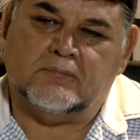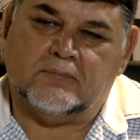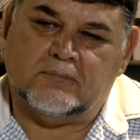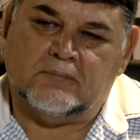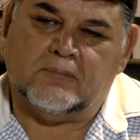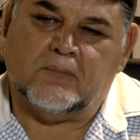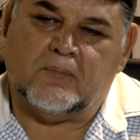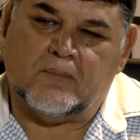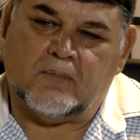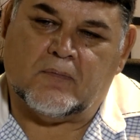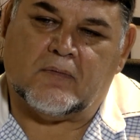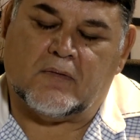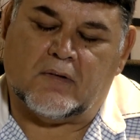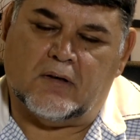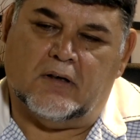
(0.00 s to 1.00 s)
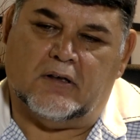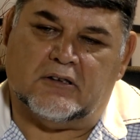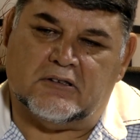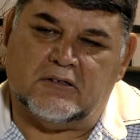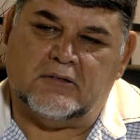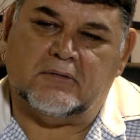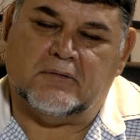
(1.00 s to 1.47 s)
with those countries we
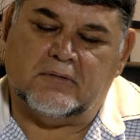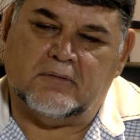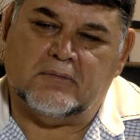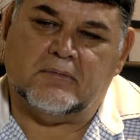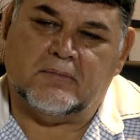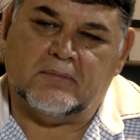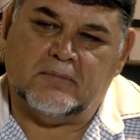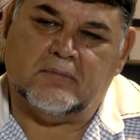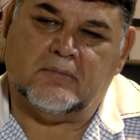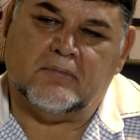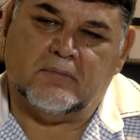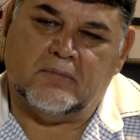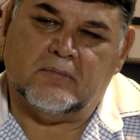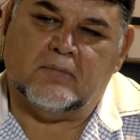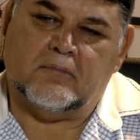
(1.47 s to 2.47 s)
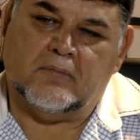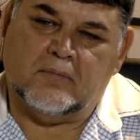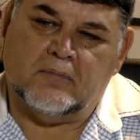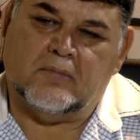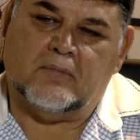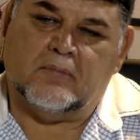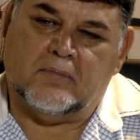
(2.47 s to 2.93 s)
feel is psychocultural
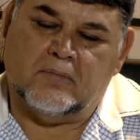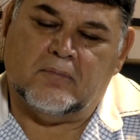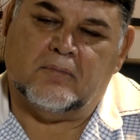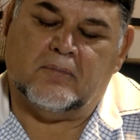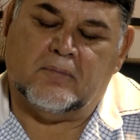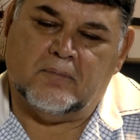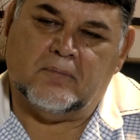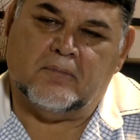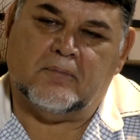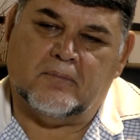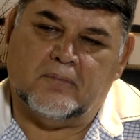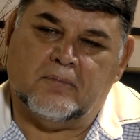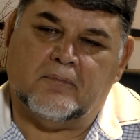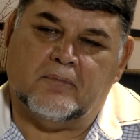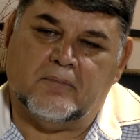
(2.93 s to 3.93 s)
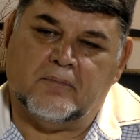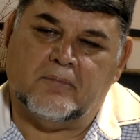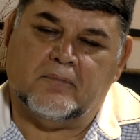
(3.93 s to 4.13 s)
closeness. It's a reason why